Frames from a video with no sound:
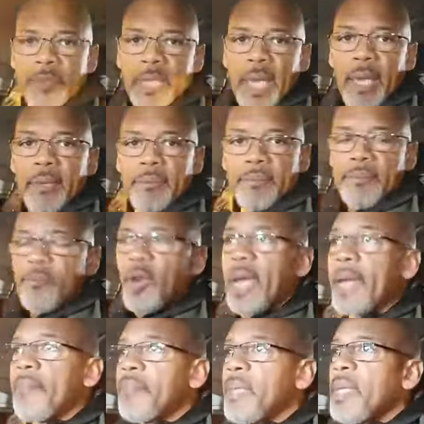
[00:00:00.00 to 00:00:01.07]
day,
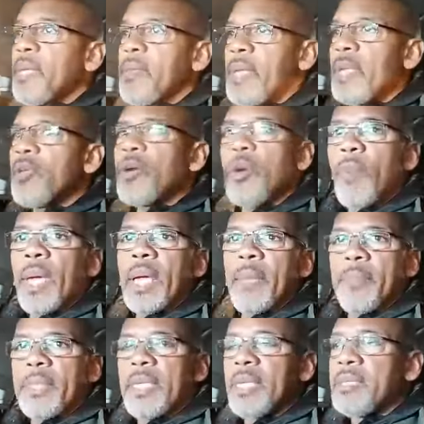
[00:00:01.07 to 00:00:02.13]
right? Then you could wake
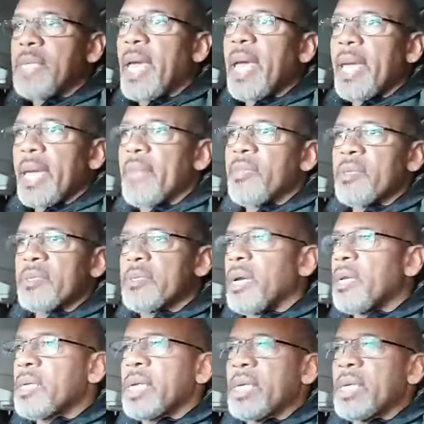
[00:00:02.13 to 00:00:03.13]
up in the day and the sun